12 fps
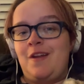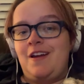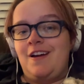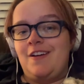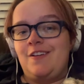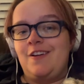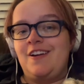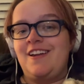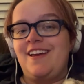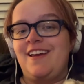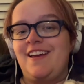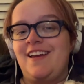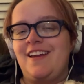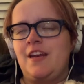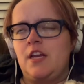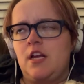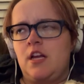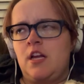
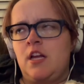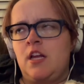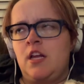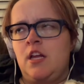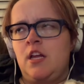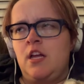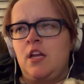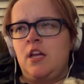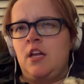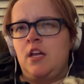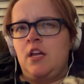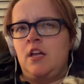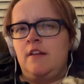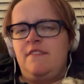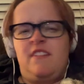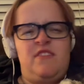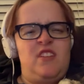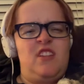
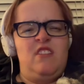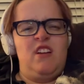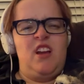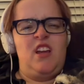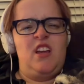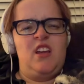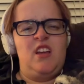153